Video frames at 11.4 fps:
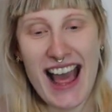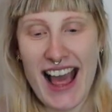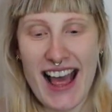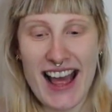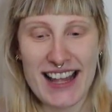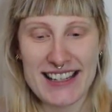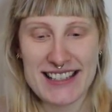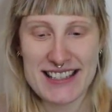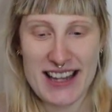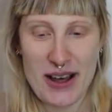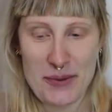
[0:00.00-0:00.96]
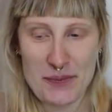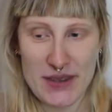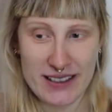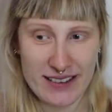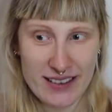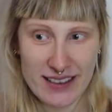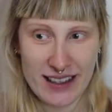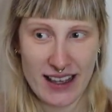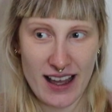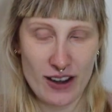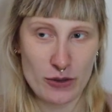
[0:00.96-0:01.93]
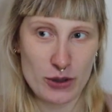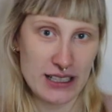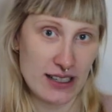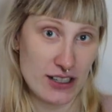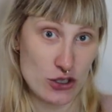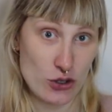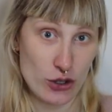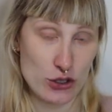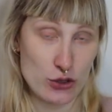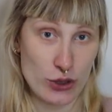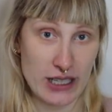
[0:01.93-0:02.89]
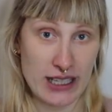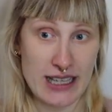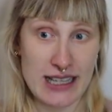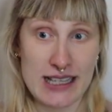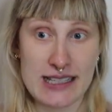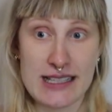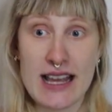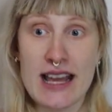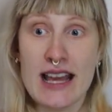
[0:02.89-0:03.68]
And another thing I really enjoy doing is